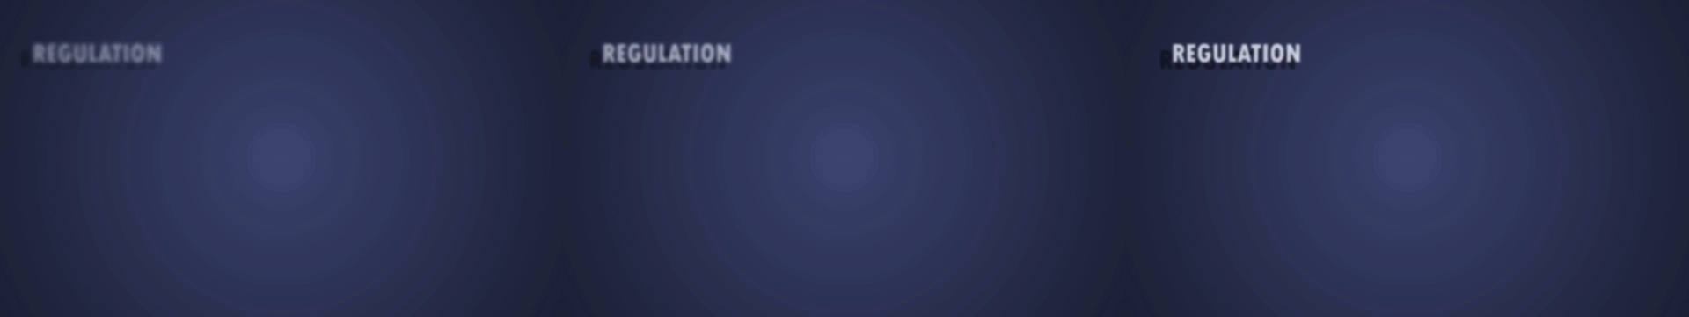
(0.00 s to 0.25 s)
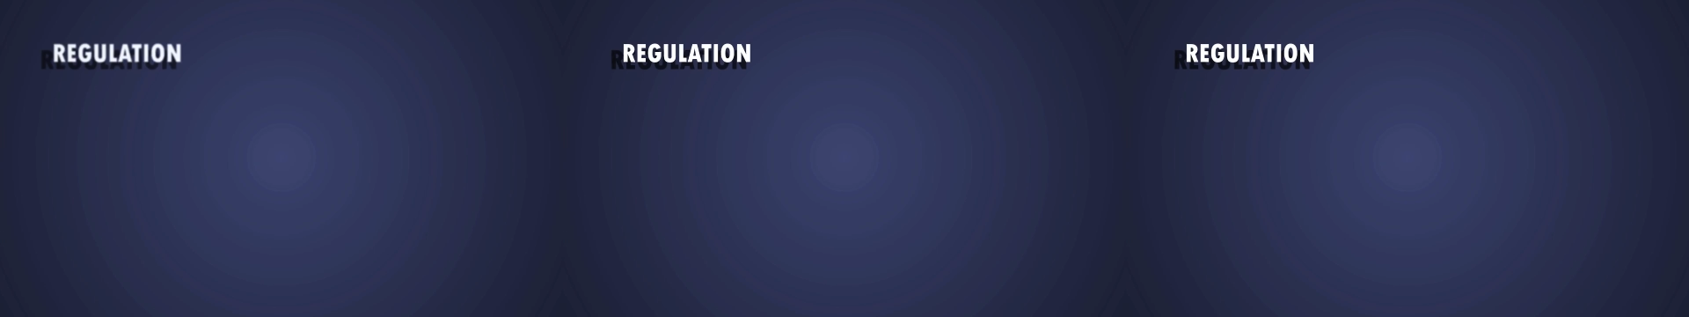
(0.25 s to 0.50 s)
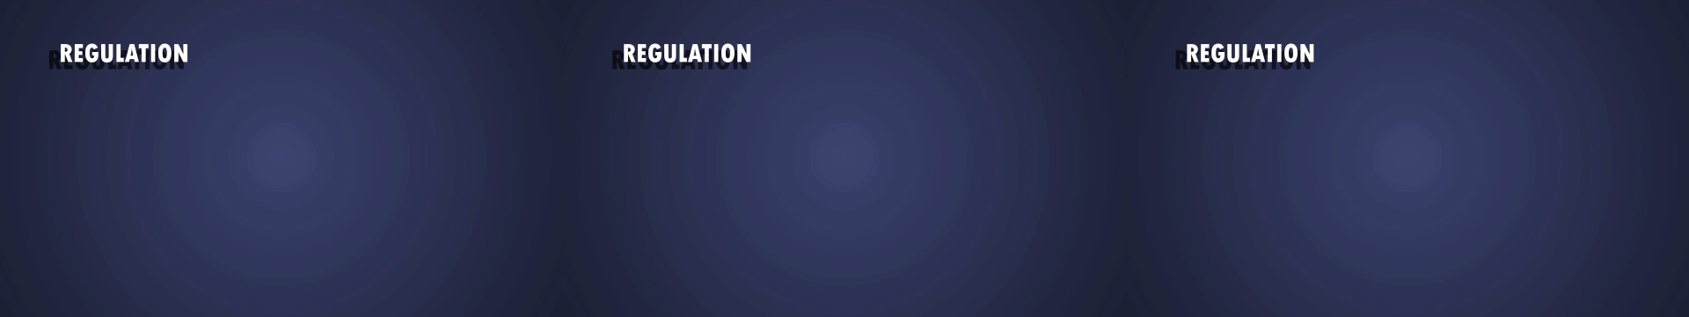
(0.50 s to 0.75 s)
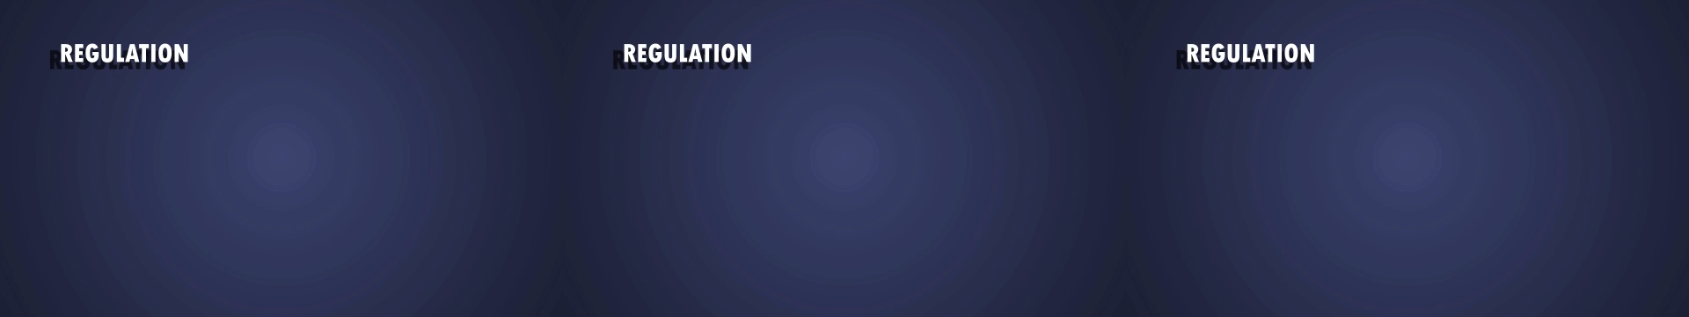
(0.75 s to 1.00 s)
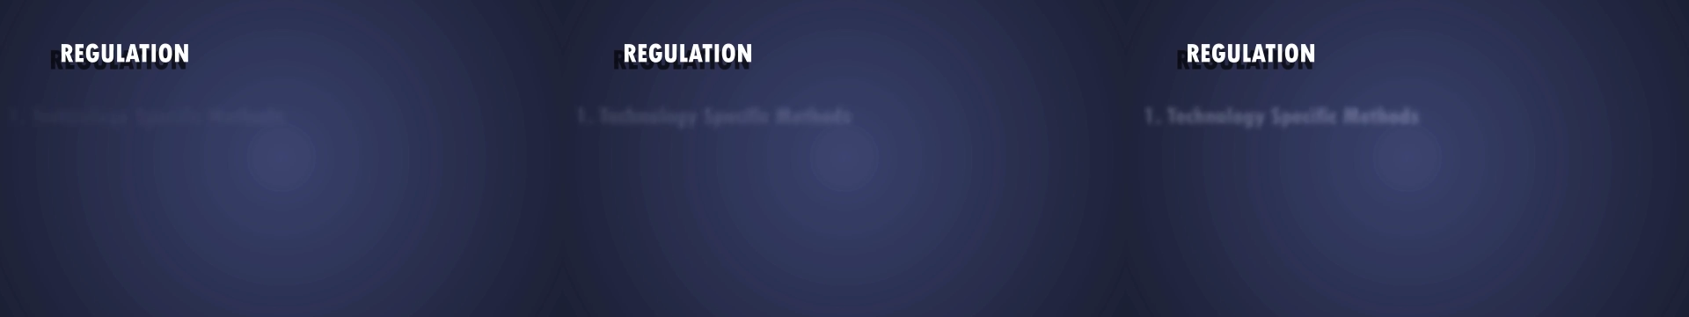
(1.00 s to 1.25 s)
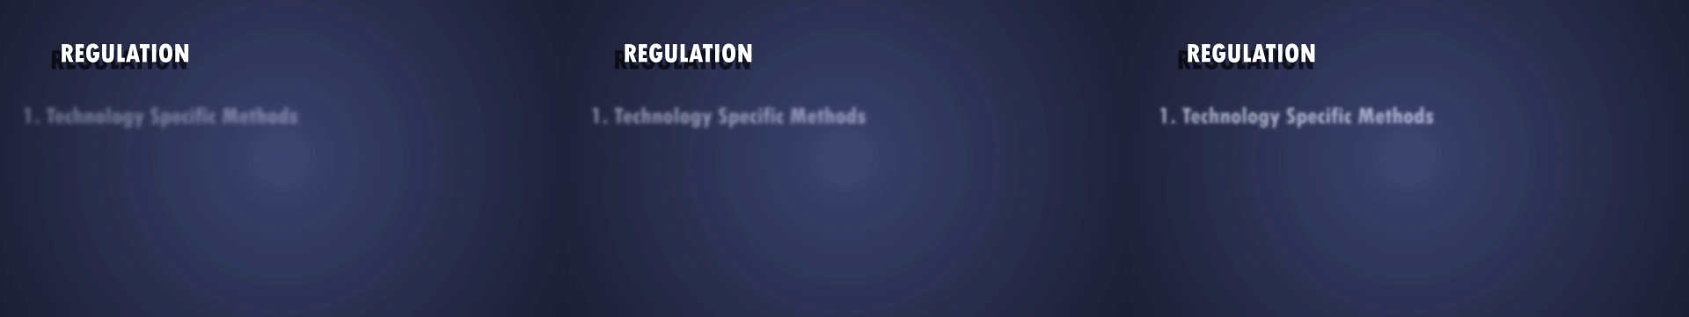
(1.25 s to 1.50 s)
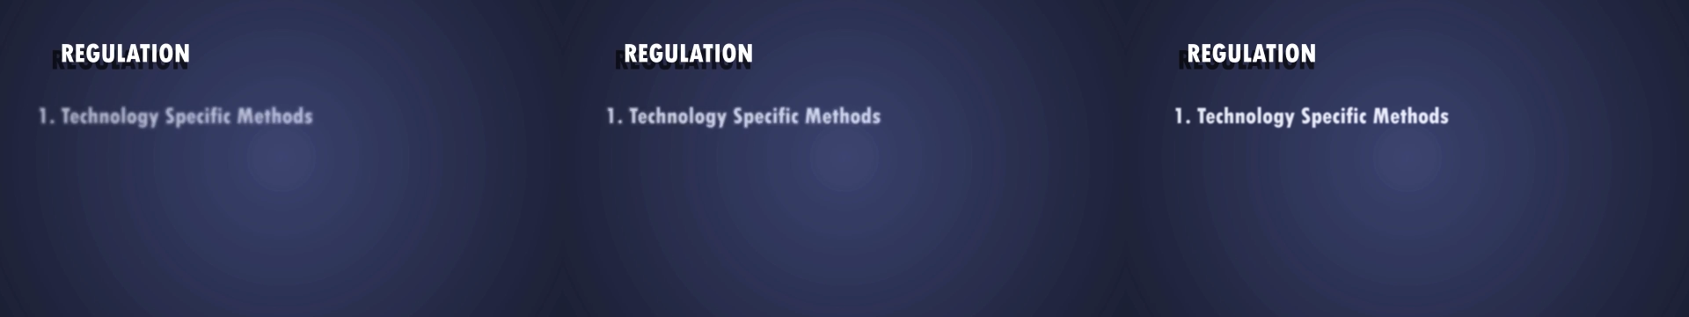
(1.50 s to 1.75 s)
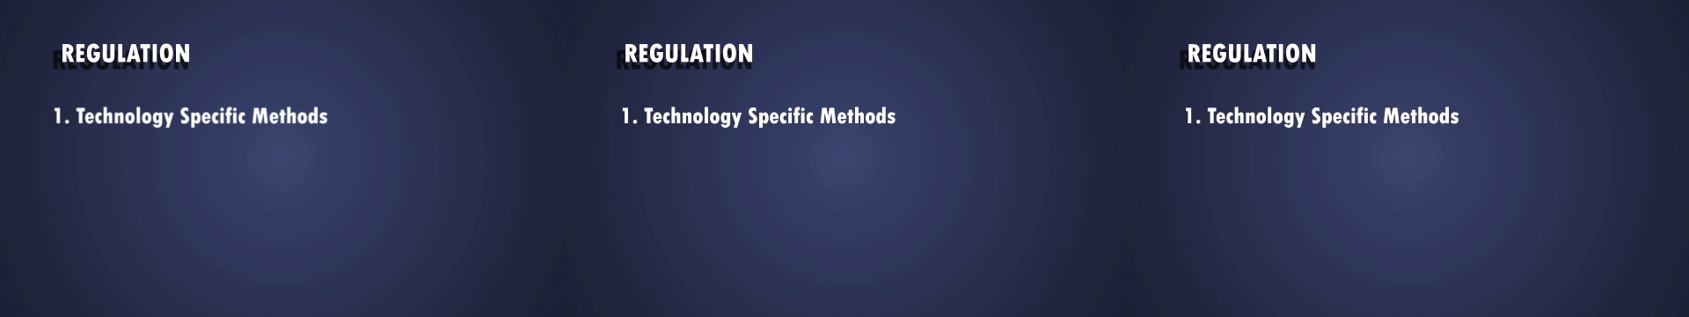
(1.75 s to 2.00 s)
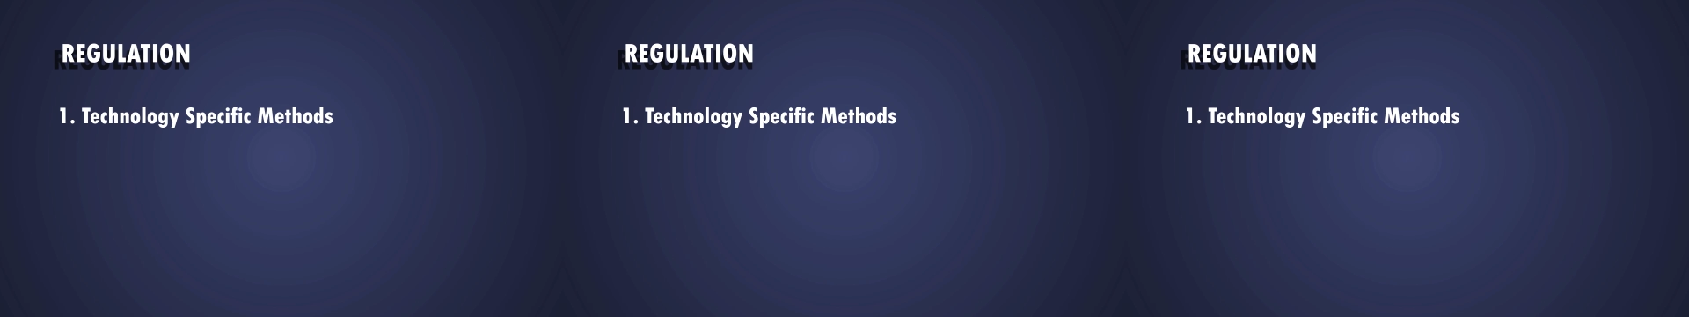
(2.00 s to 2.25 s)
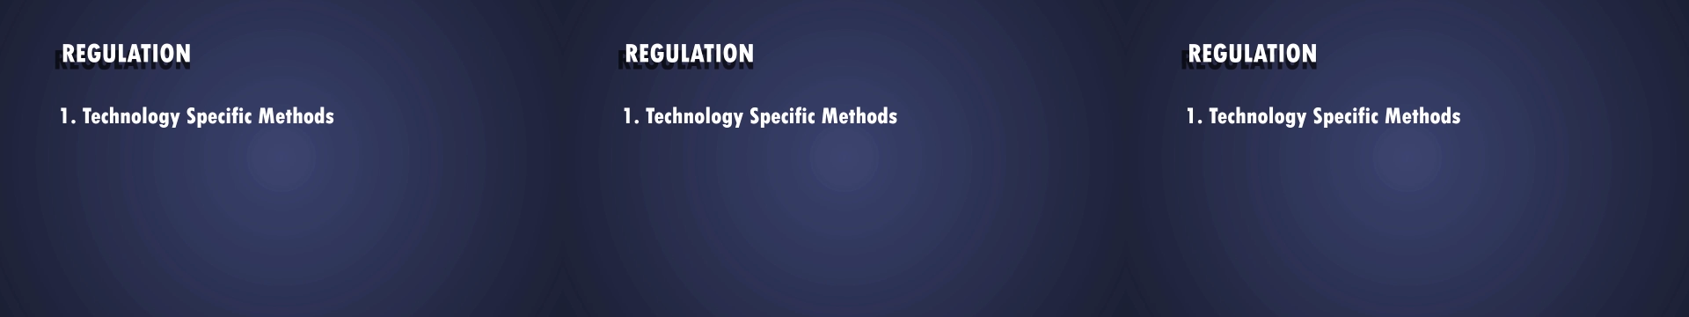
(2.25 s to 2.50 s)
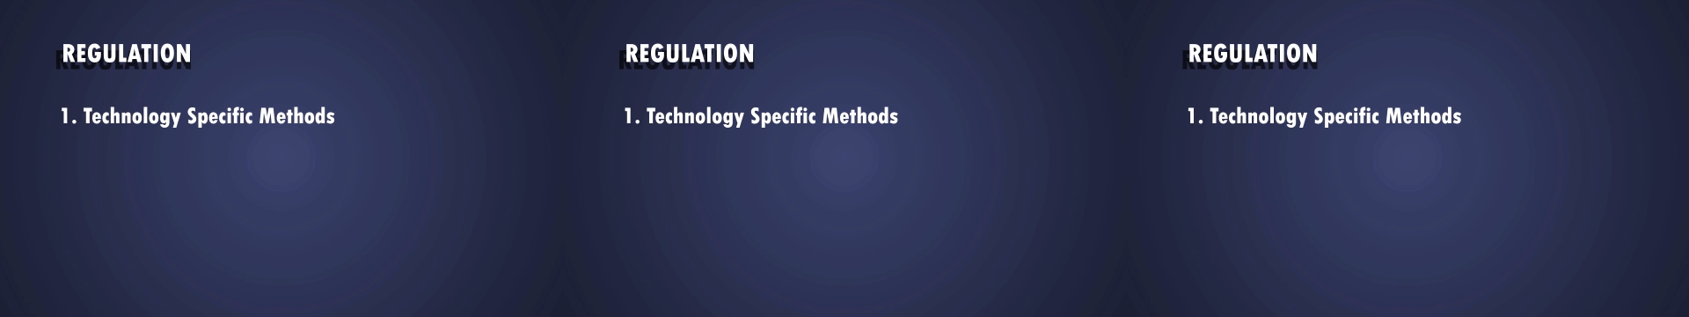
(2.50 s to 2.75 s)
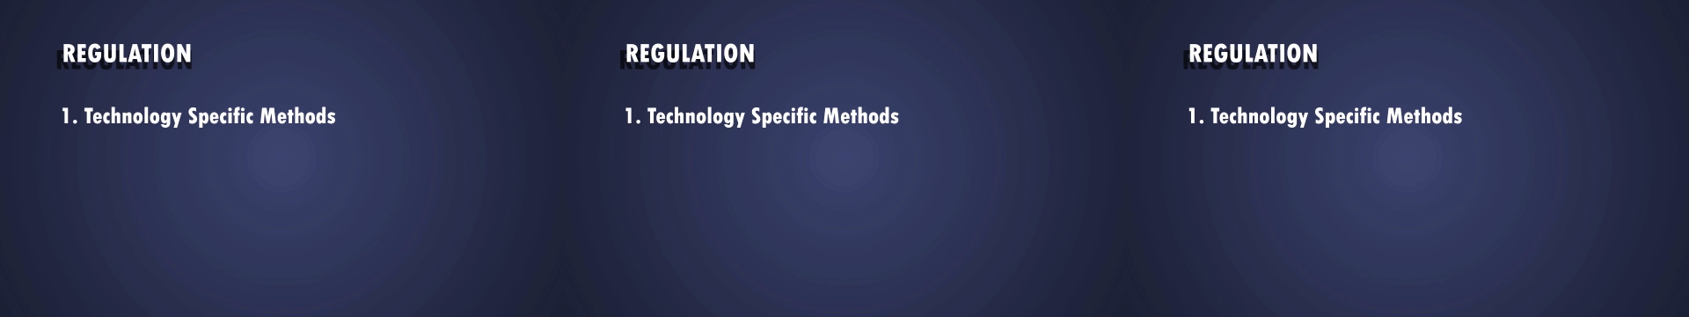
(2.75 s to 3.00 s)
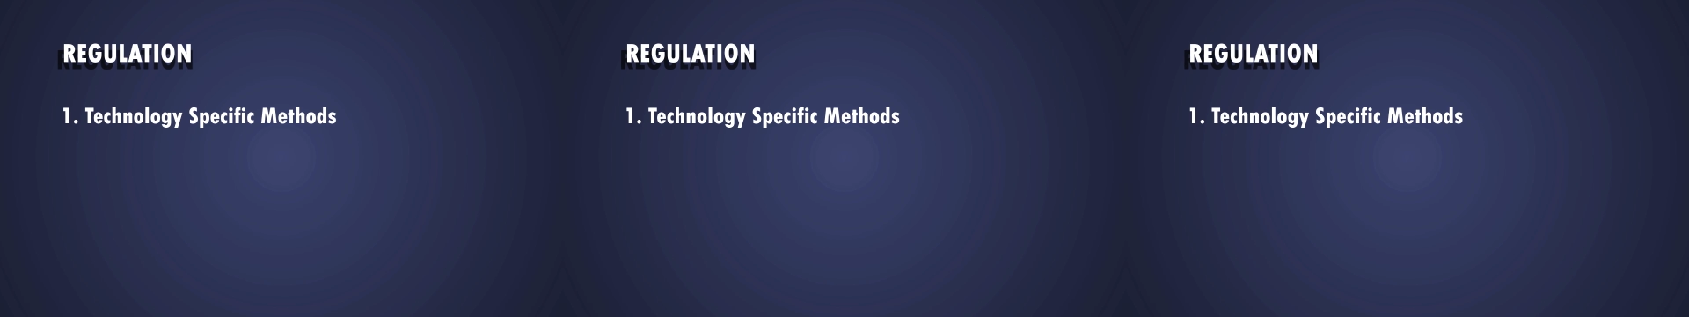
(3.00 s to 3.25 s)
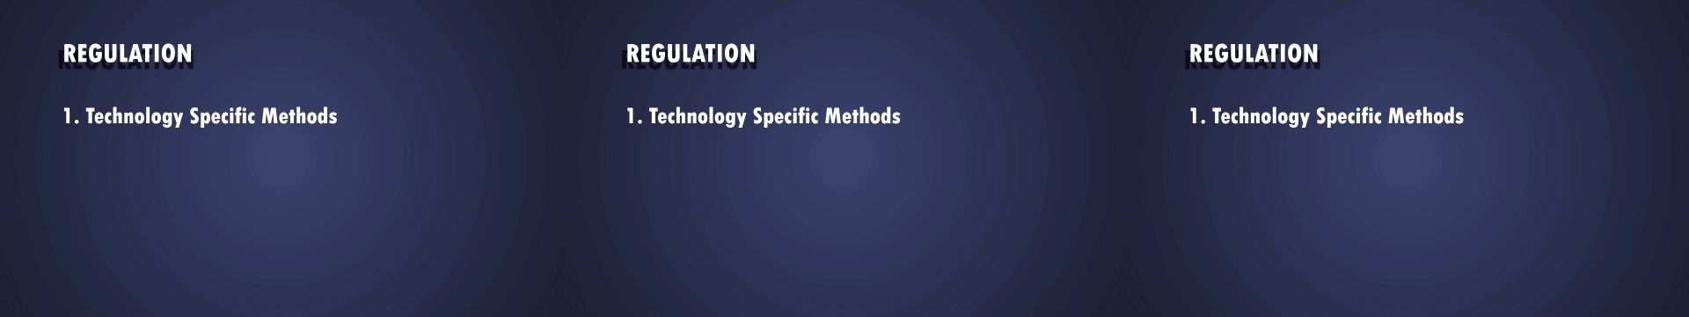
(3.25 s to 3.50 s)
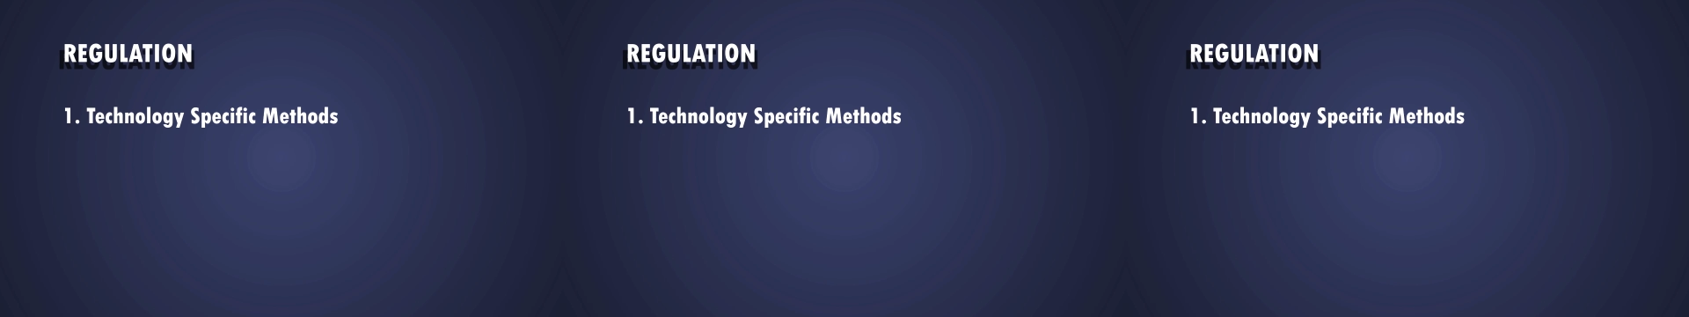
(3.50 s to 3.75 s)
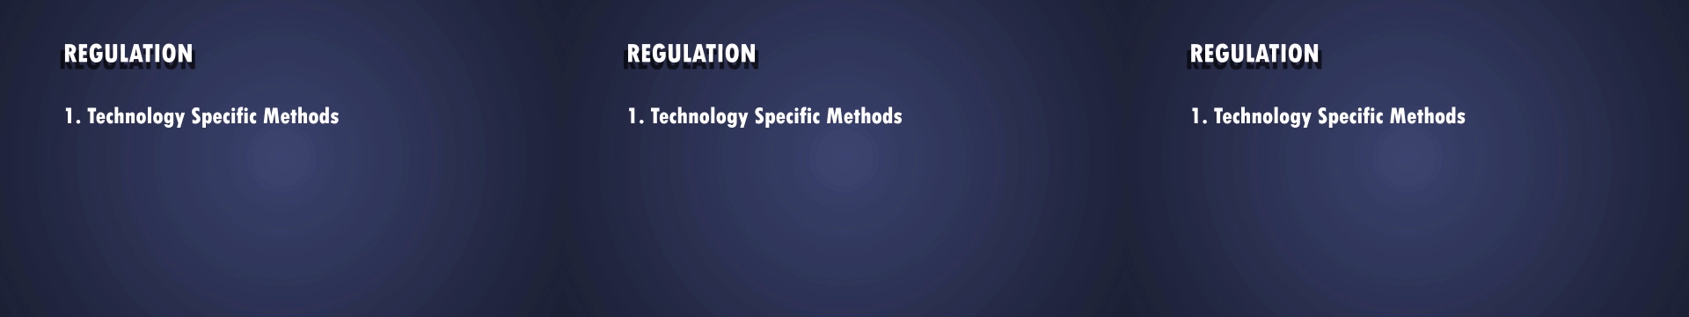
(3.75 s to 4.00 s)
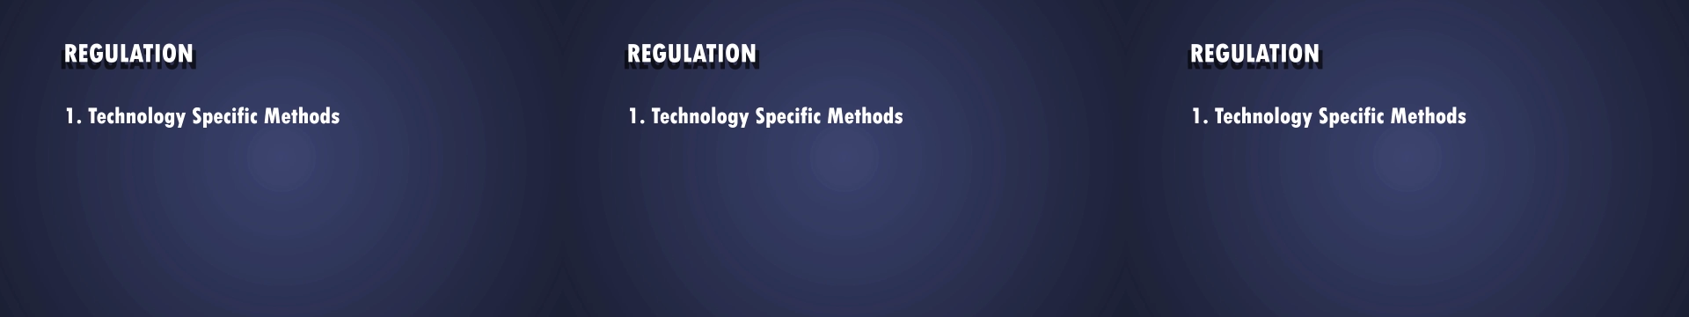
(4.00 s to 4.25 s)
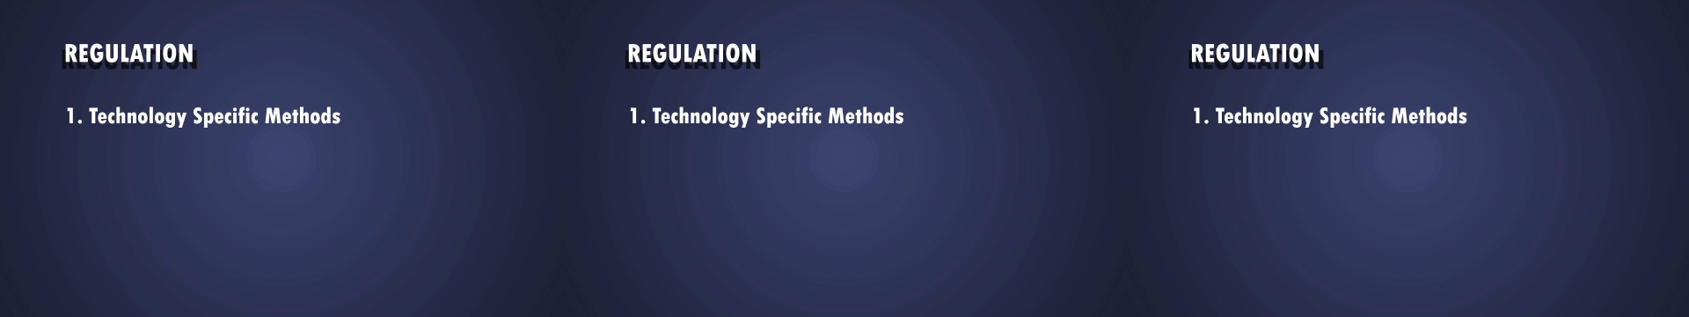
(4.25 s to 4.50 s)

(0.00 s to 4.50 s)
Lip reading: (no speaker visible)